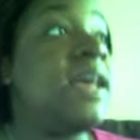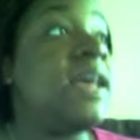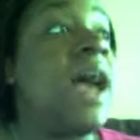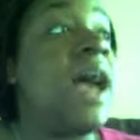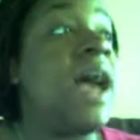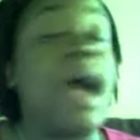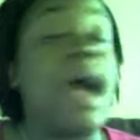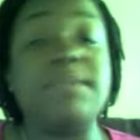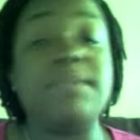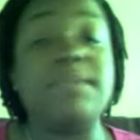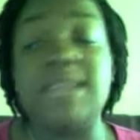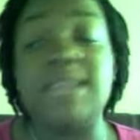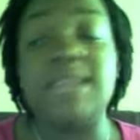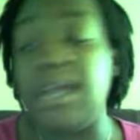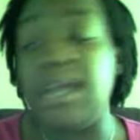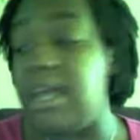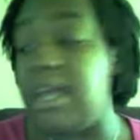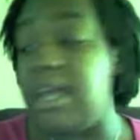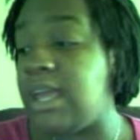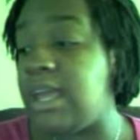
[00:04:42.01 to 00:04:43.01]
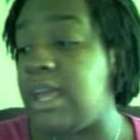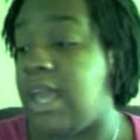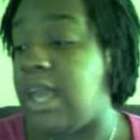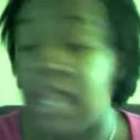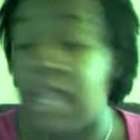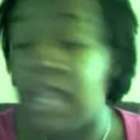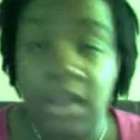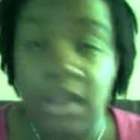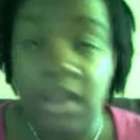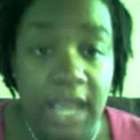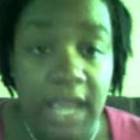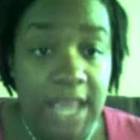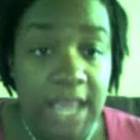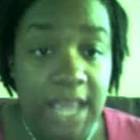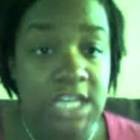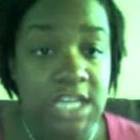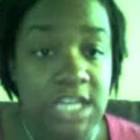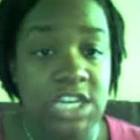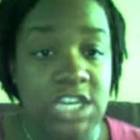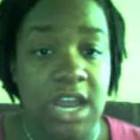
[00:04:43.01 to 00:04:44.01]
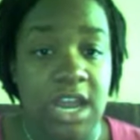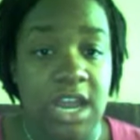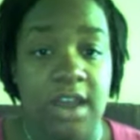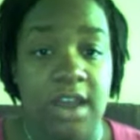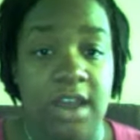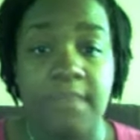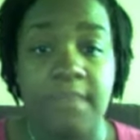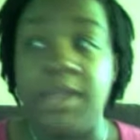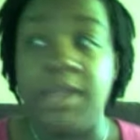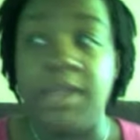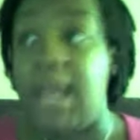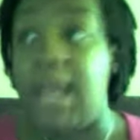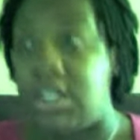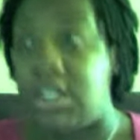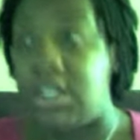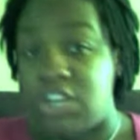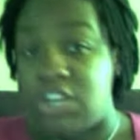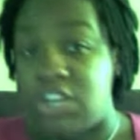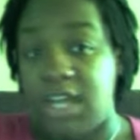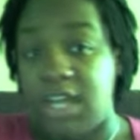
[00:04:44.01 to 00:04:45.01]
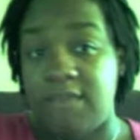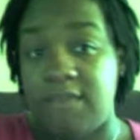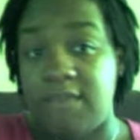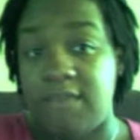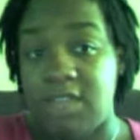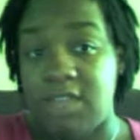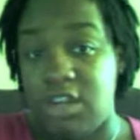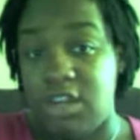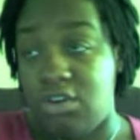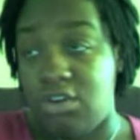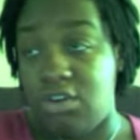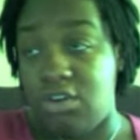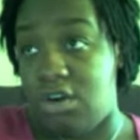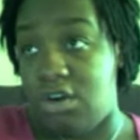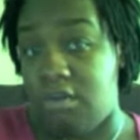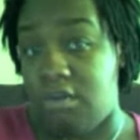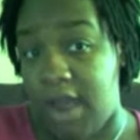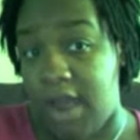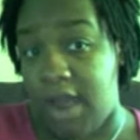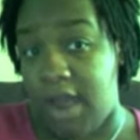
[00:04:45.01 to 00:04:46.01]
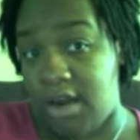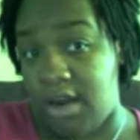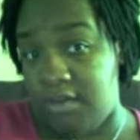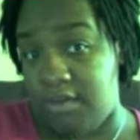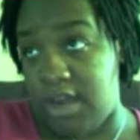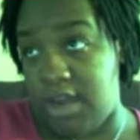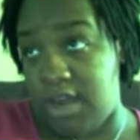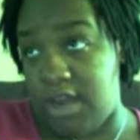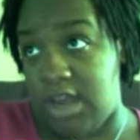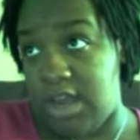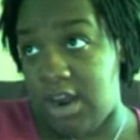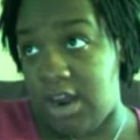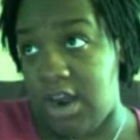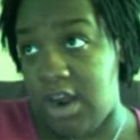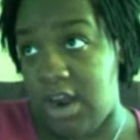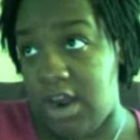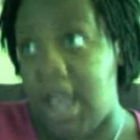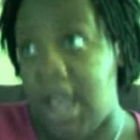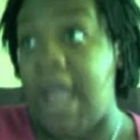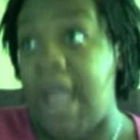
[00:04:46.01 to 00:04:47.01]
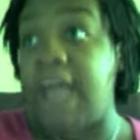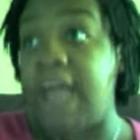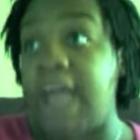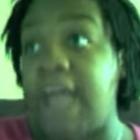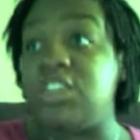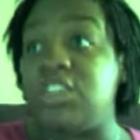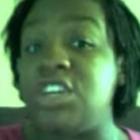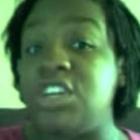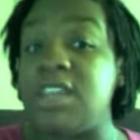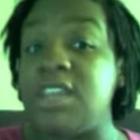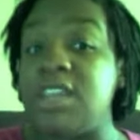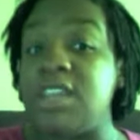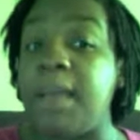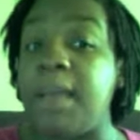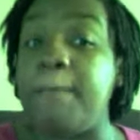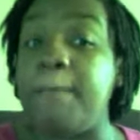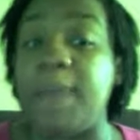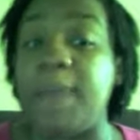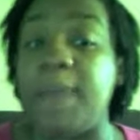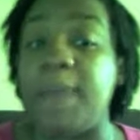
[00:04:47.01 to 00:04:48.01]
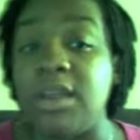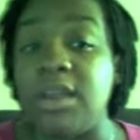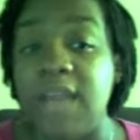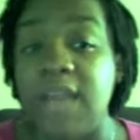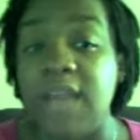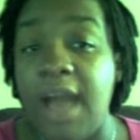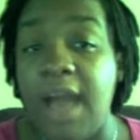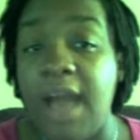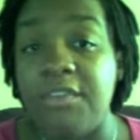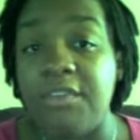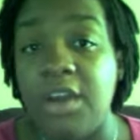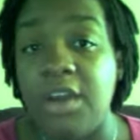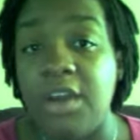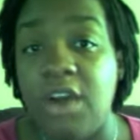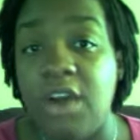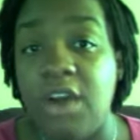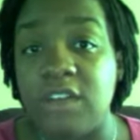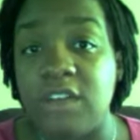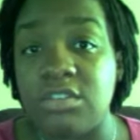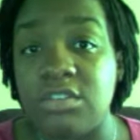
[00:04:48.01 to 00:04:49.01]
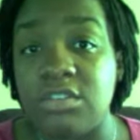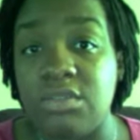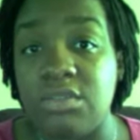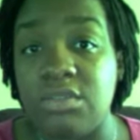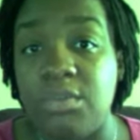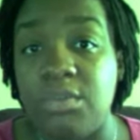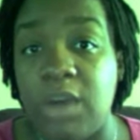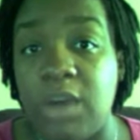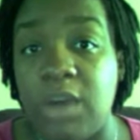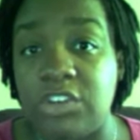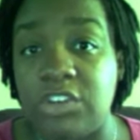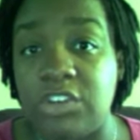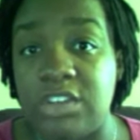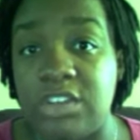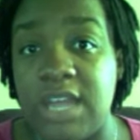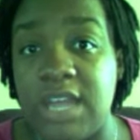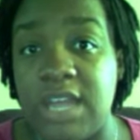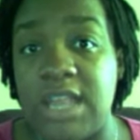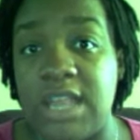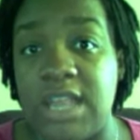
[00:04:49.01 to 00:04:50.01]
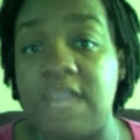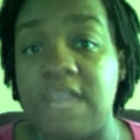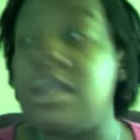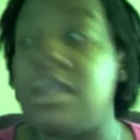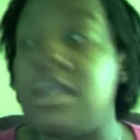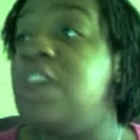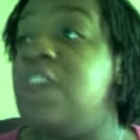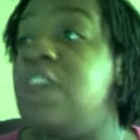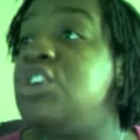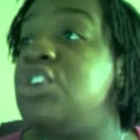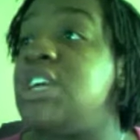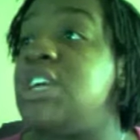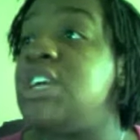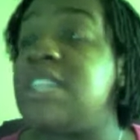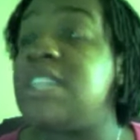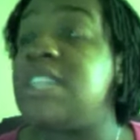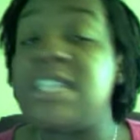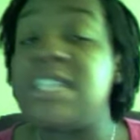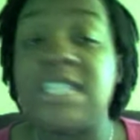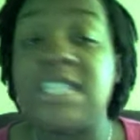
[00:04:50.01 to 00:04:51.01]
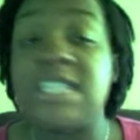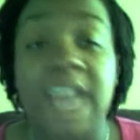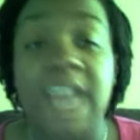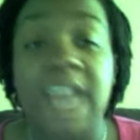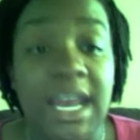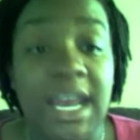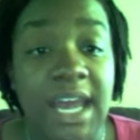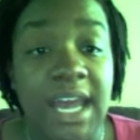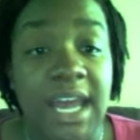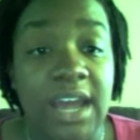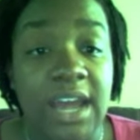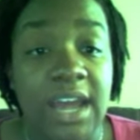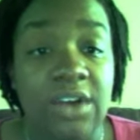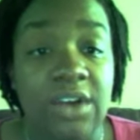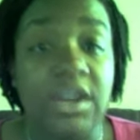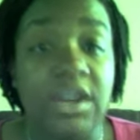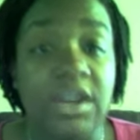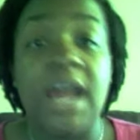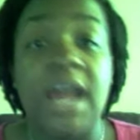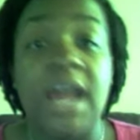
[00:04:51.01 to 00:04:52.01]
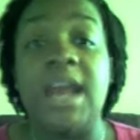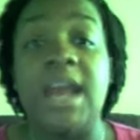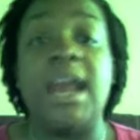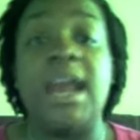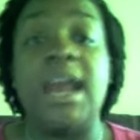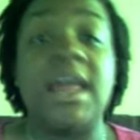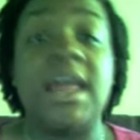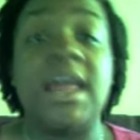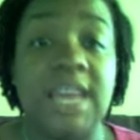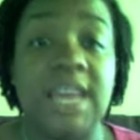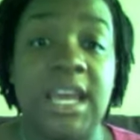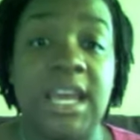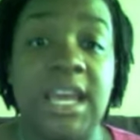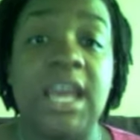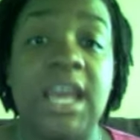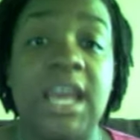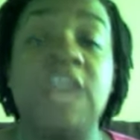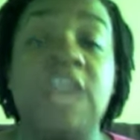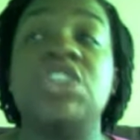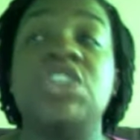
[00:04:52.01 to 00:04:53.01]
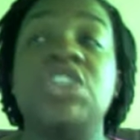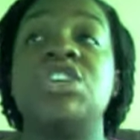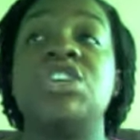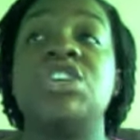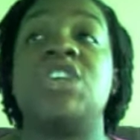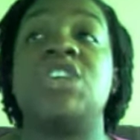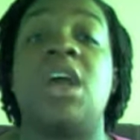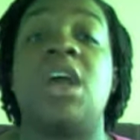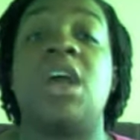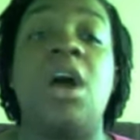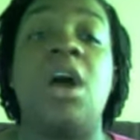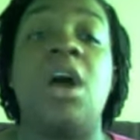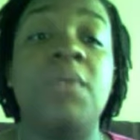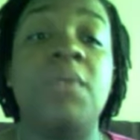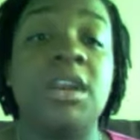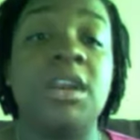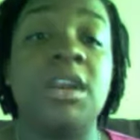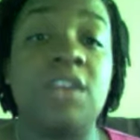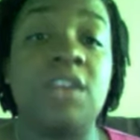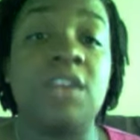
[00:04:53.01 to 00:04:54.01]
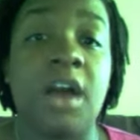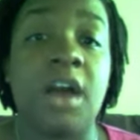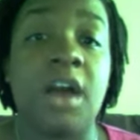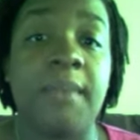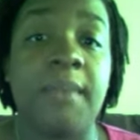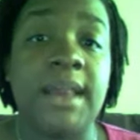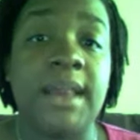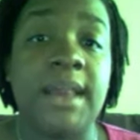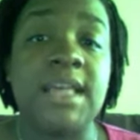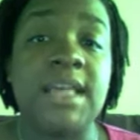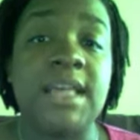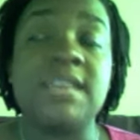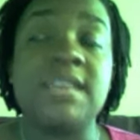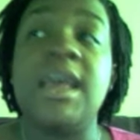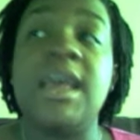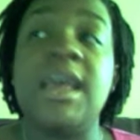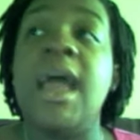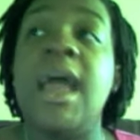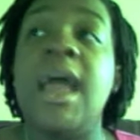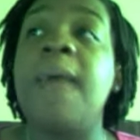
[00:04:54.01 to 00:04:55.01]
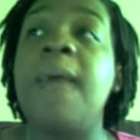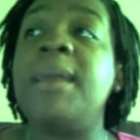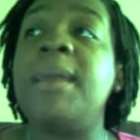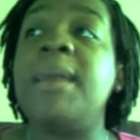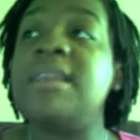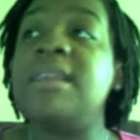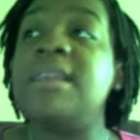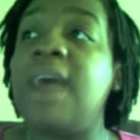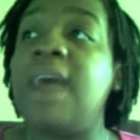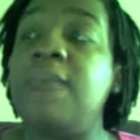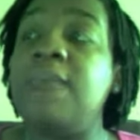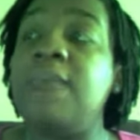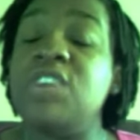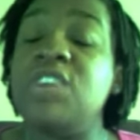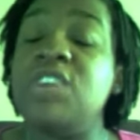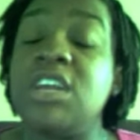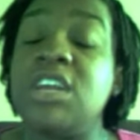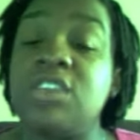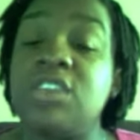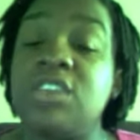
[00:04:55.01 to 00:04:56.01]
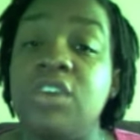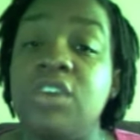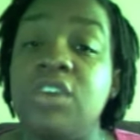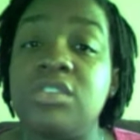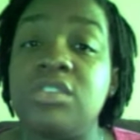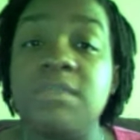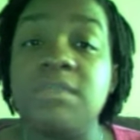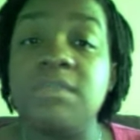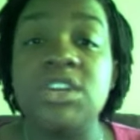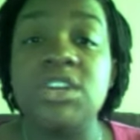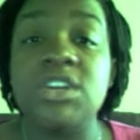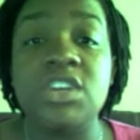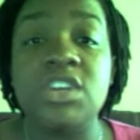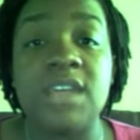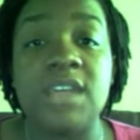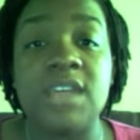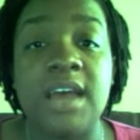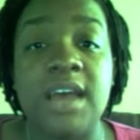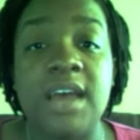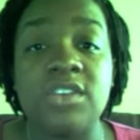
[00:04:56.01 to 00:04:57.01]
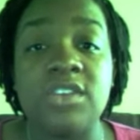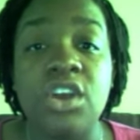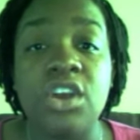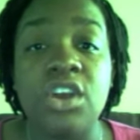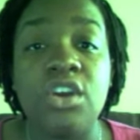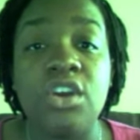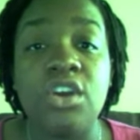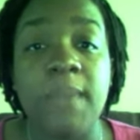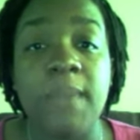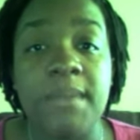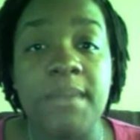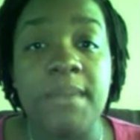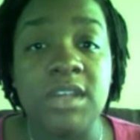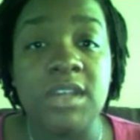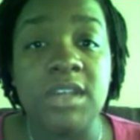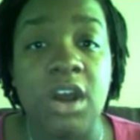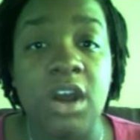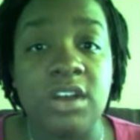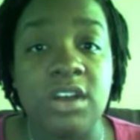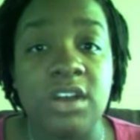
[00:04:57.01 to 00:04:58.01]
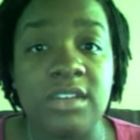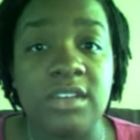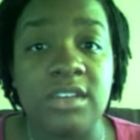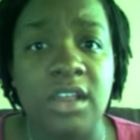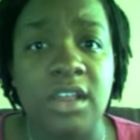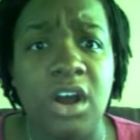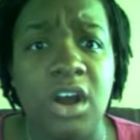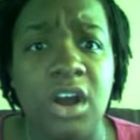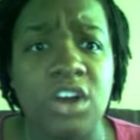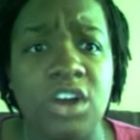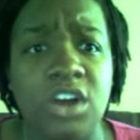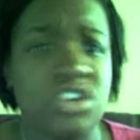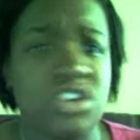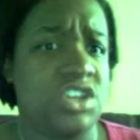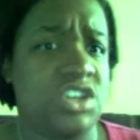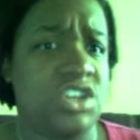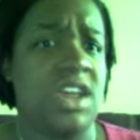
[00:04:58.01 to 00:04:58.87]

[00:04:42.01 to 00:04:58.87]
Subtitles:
I'm sitting here like in the chair, and she comes in the door right over here, and she's like barely halfway across the room while she's saying this. She hasn't sat down, nothing. She's just like, "Oh, we need to talk about this." And by the time she gets close to me, she says, "Your baby's heart is enlarged."